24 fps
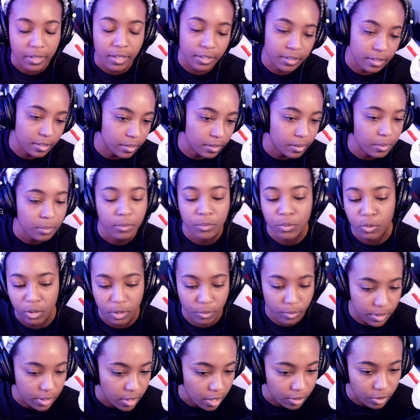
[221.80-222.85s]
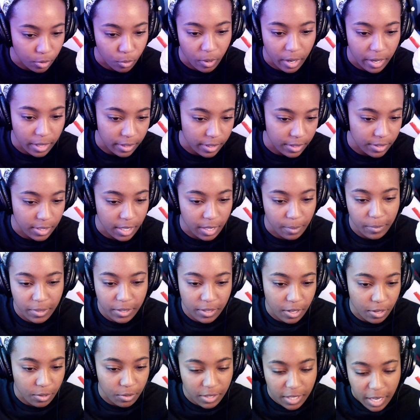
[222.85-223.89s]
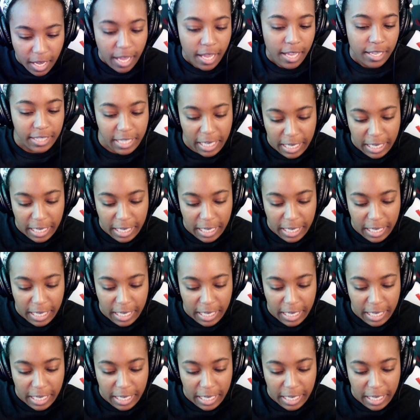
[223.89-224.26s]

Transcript: All right, again, going with Dr. Wiley, same he goes.